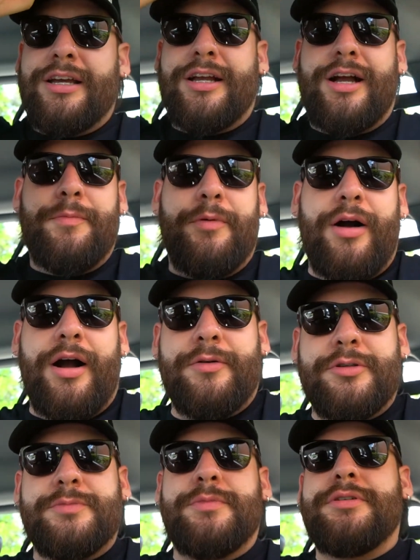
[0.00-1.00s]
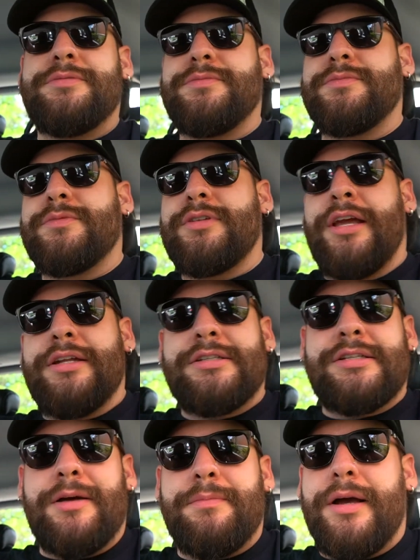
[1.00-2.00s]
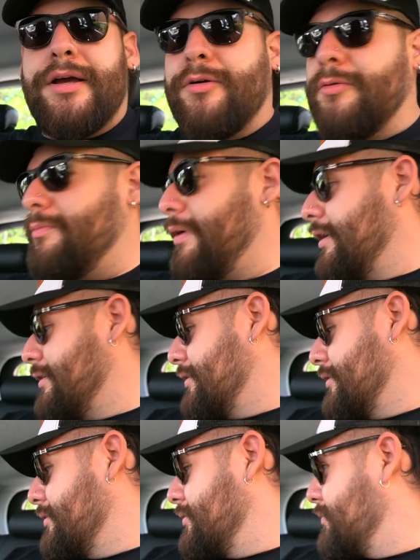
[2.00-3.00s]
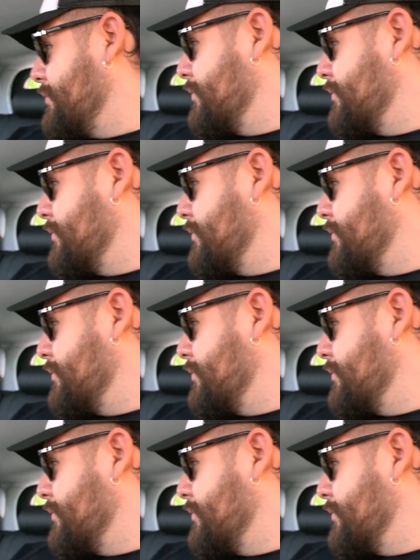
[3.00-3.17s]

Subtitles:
couple hours, but I had to stop by home base and